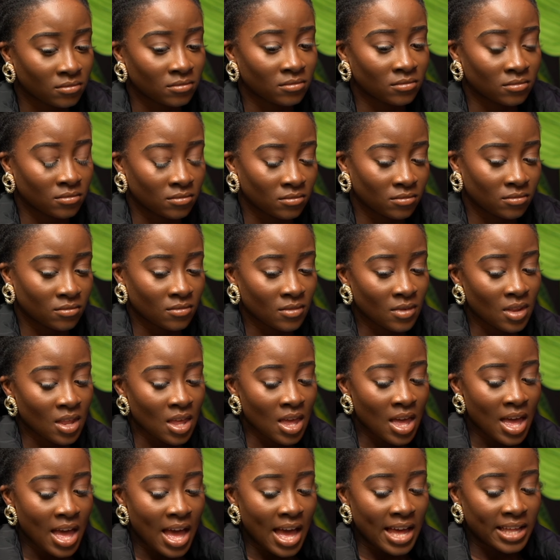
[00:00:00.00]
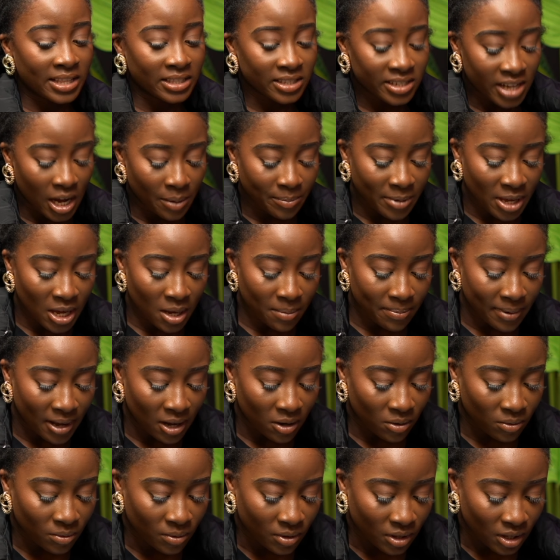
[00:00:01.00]
mm, mm. And tell me
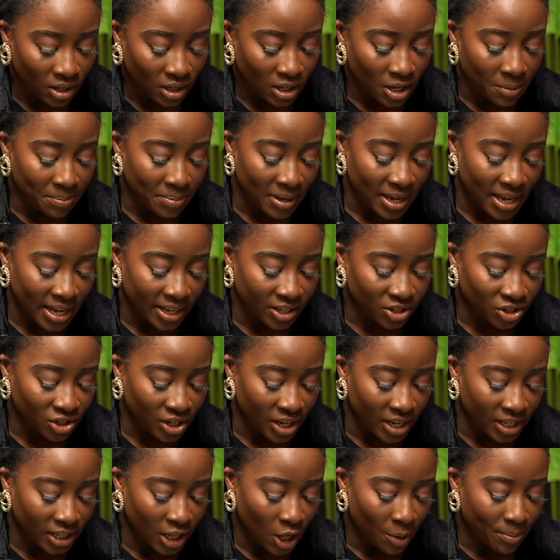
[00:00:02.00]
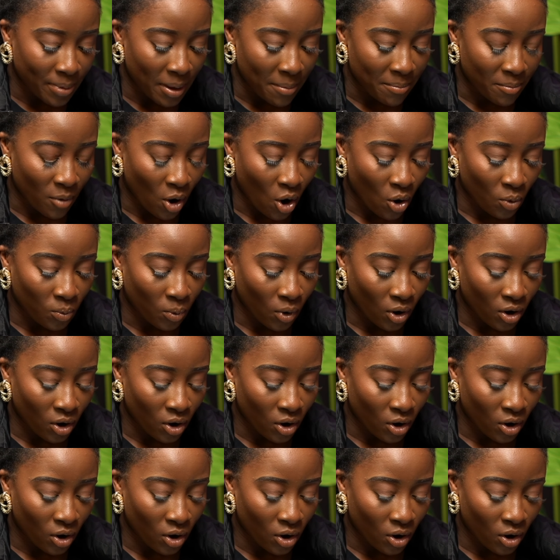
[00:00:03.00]
about your PhD a little bit more.